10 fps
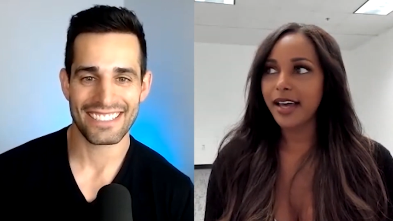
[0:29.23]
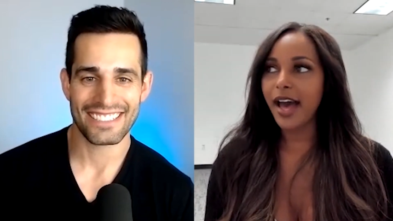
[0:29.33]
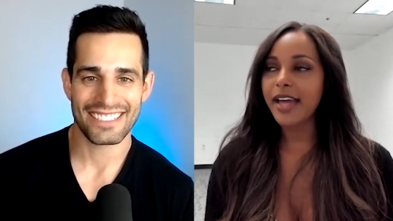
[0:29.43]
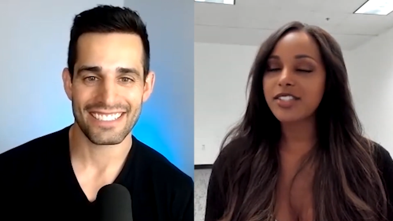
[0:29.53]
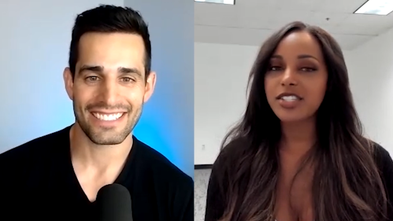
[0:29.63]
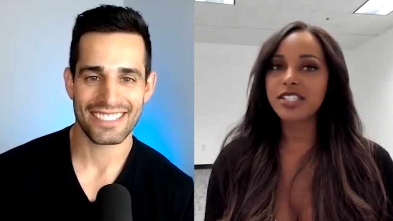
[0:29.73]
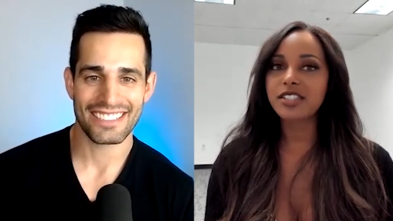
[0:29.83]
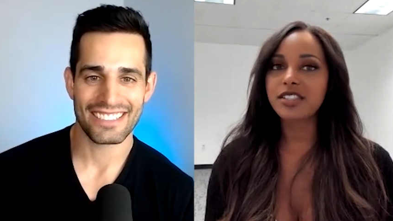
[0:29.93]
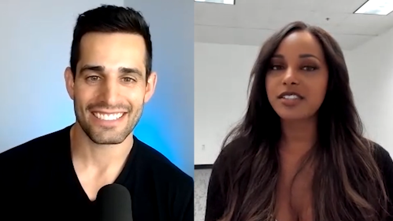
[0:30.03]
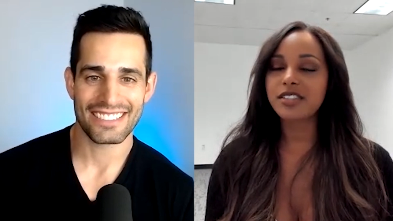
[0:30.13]
Speaker 1: I just
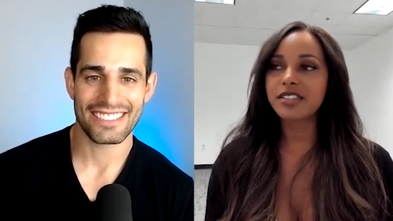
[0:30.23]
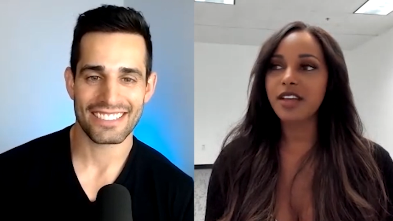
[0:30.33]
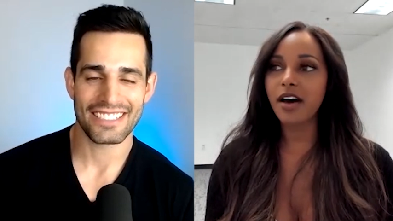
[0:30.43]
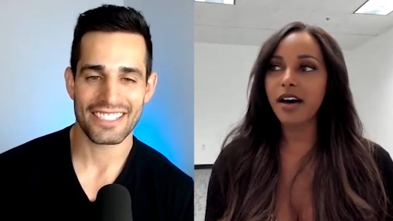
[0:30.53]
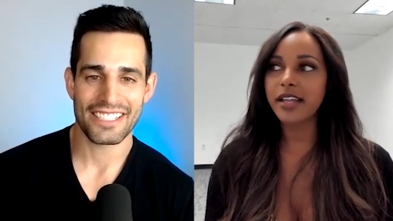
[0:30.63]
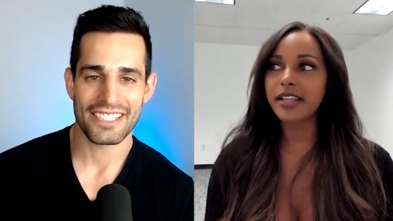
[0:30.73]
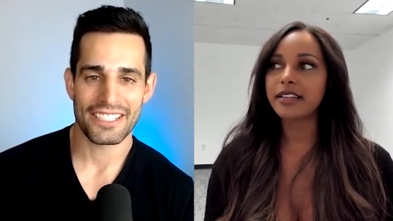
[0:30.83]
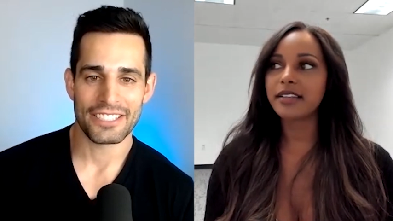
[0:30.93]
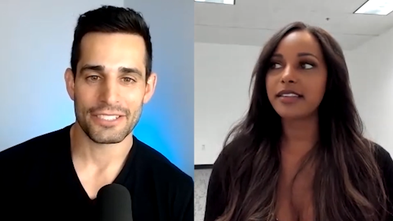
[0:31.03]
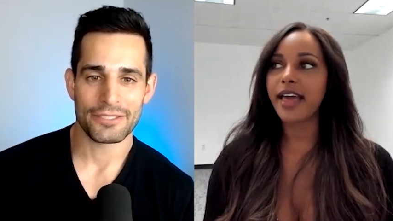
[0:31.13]
thought
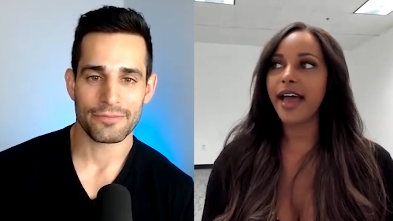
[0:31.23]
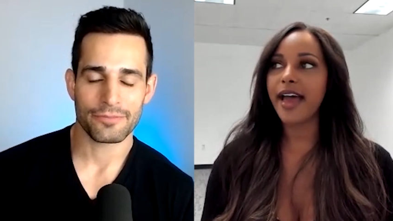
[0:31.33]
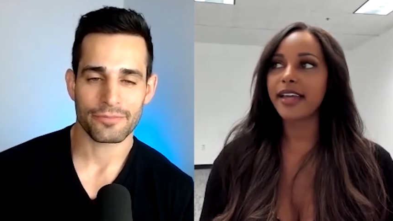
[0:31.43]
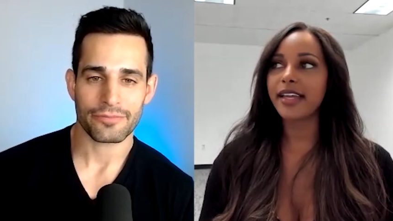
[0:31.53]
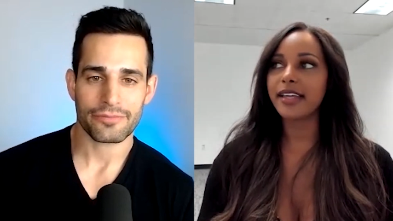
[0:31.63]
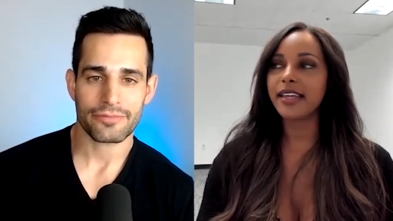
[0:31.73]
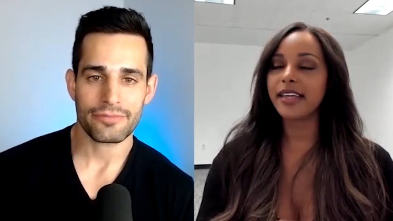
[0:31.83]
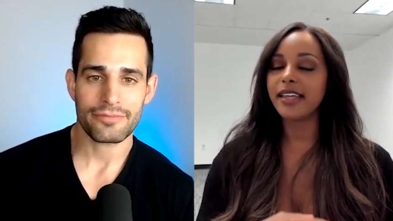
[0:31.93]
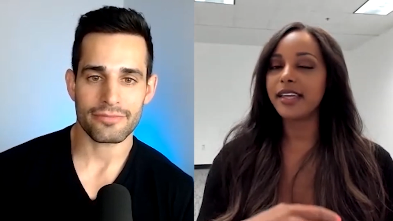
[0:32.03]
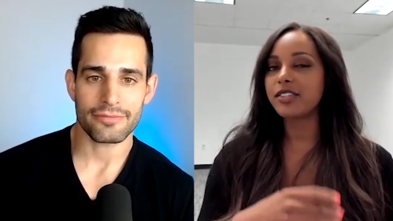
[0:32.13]
that
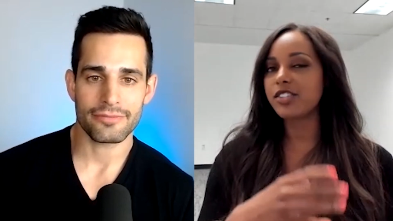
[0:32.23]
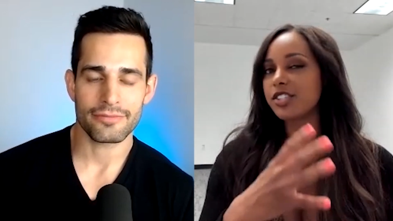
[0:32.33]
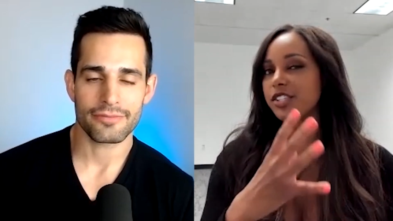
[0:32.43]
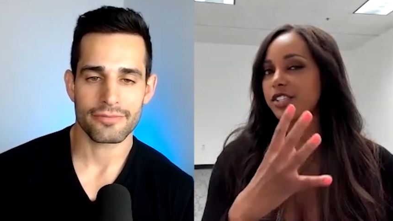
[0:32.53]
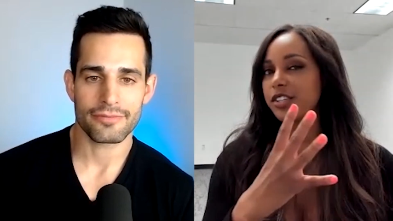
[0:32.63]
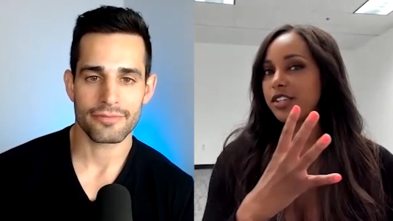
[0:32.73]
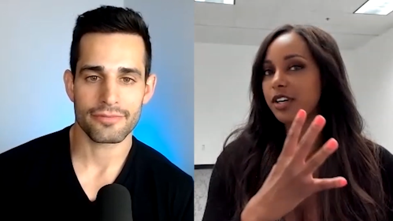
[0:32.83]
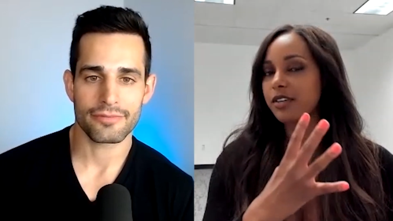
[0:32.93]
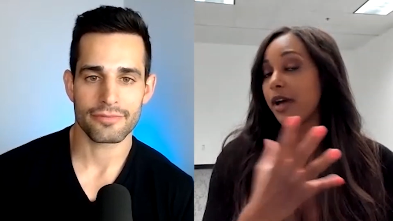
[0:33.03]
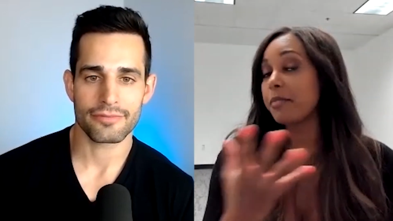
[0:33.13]
it should go,
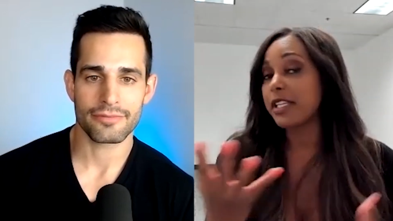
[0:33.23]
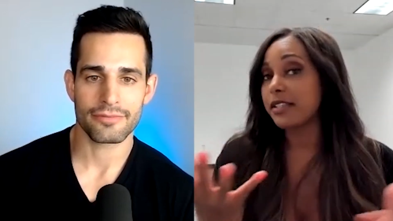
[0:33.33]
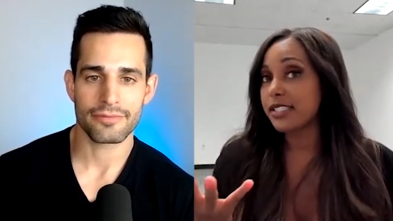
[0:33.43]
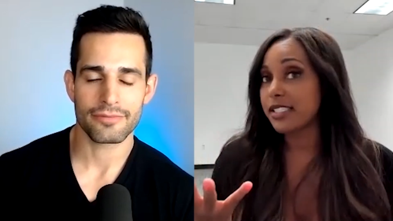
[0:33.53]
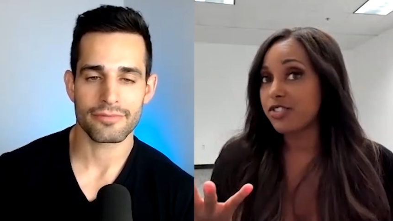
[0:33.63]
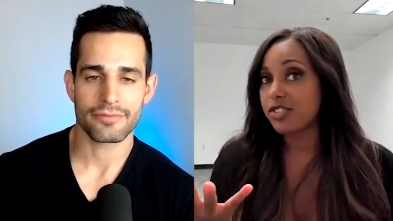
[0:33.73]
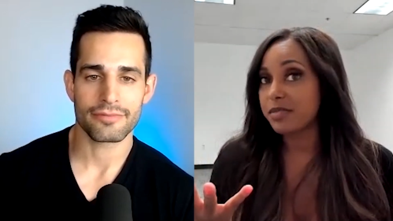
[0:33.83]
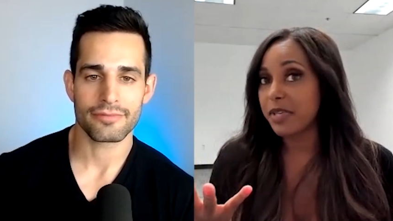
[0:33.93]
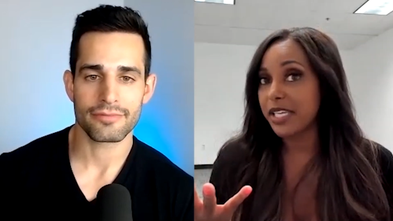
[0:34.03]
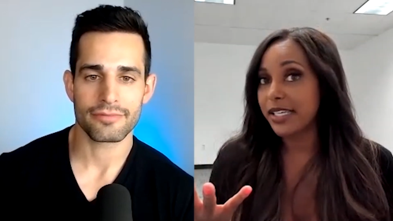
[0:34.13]
I mean, this is just me